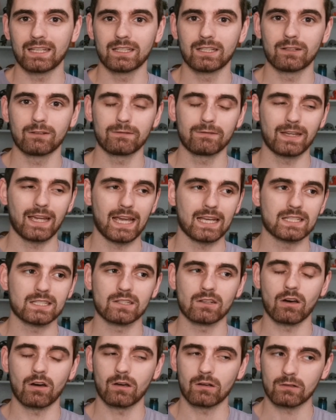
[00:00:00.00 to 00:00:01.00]
You know, if it has an
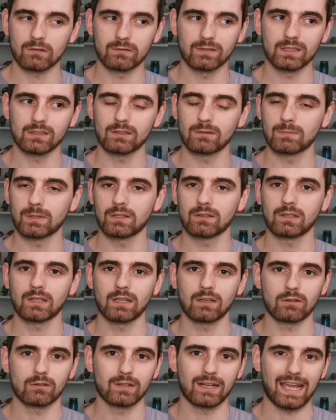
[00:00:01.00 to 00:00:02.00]
on-reveal
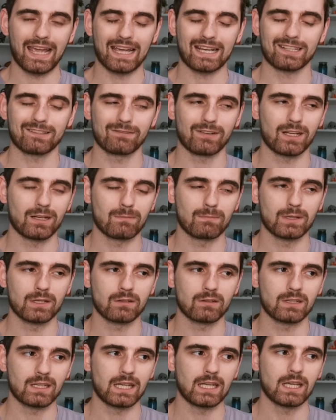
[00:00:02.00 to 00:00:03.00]
ability or an activate
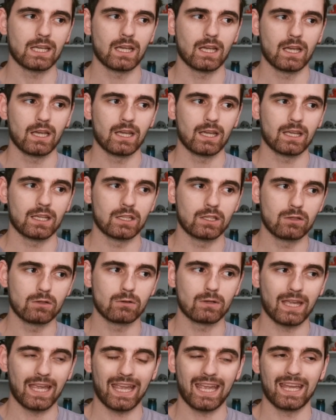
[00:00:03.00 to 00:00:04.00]
ability, you
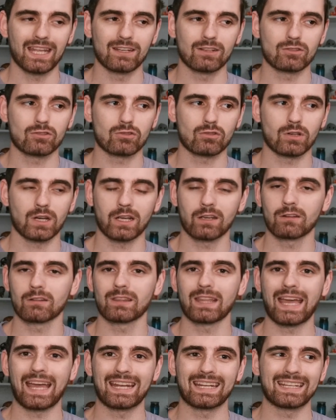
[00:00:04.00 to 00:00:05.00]
can trigger
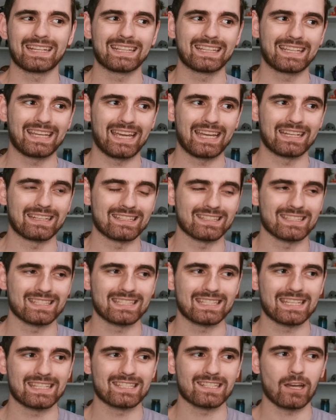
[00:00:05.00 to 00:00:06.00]
that again because it
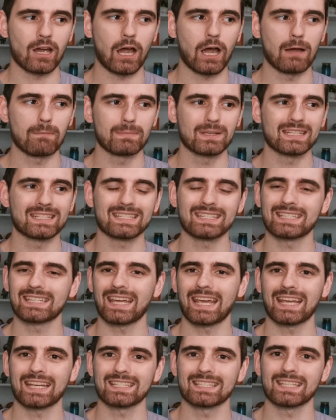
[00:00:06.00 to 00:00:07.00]
says copy its
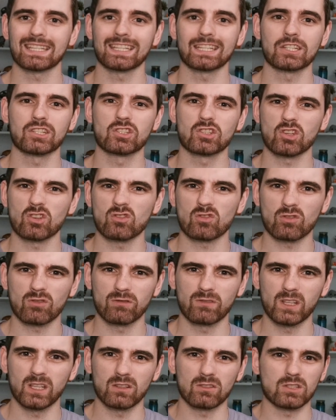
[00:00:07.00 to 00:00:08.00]
text like it just
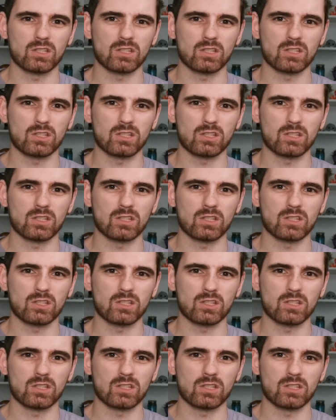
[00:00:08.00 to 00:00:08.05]
revealed.